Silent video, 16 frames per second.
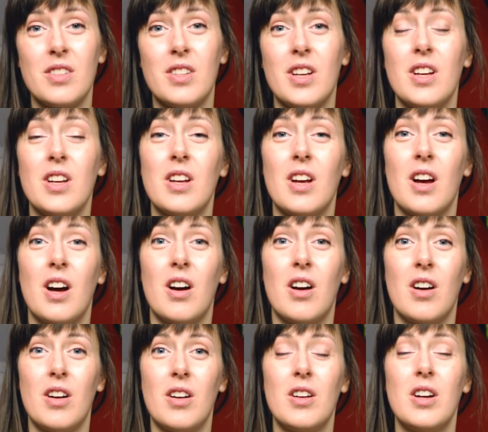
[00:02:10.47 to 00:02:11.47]
They
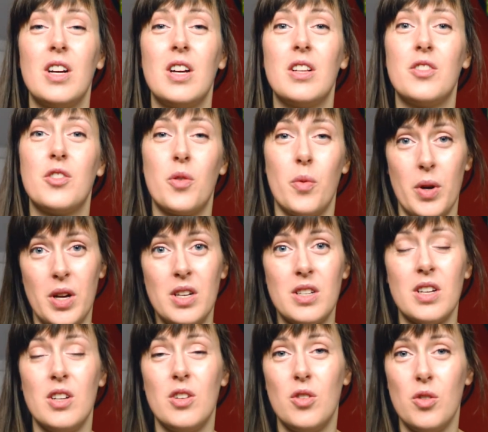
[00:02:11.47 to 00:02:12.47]
are
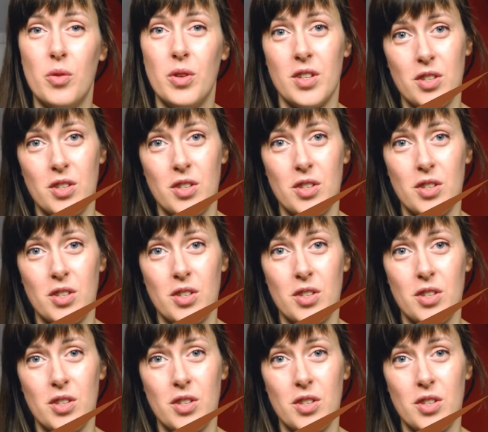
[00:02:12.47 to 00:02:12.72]
trained in doing